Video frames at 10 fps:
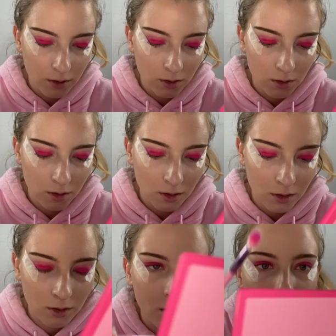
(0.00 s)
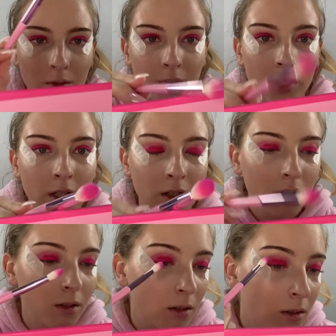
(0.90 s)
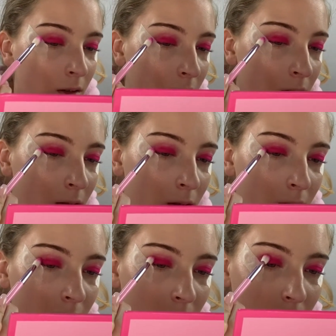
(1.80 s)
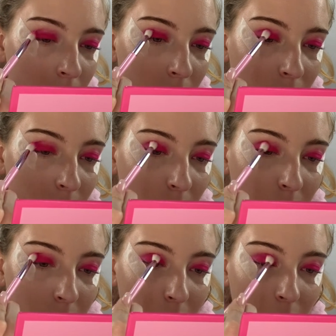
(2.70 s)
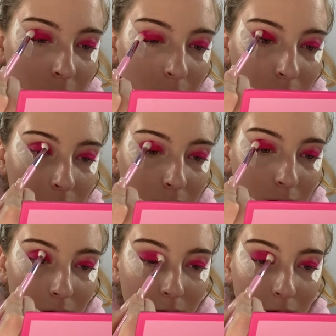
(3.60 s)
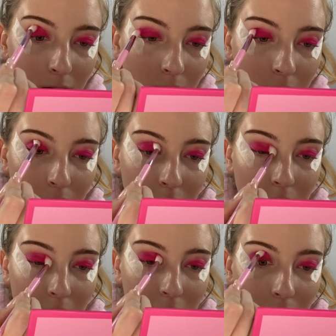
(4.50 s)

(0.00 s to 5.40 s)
Now I'm just applying the shade Pink Fleet, and I'm adding that on top of the shade that we just used,